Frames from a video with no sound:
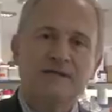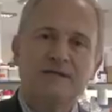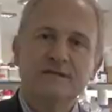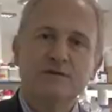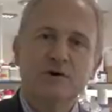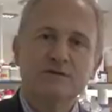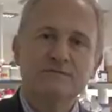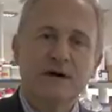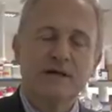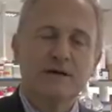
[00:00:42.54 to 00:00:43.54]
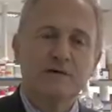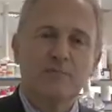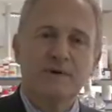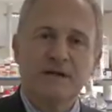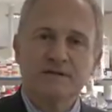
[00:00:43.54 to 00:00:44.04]
is endorsed by the
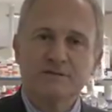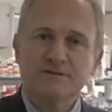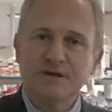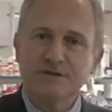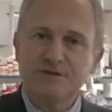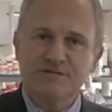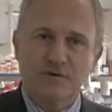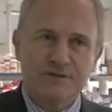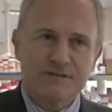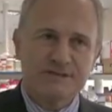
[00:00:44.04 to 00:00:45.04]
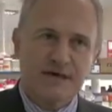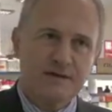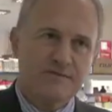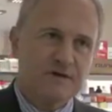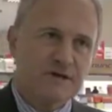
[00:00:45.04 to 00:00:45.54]
European Association for the
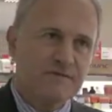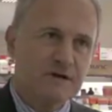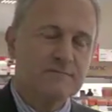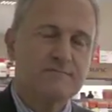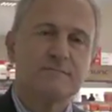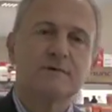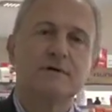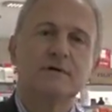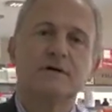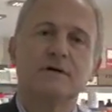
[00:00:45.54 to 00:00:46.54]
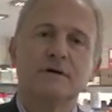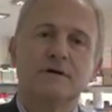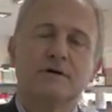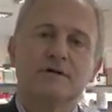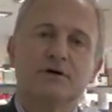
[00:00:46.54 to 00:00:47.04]
Study of the Liver.
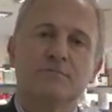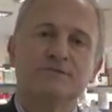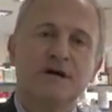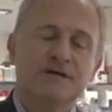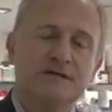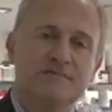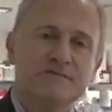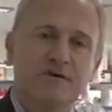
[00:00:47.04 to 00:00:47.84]
The objectives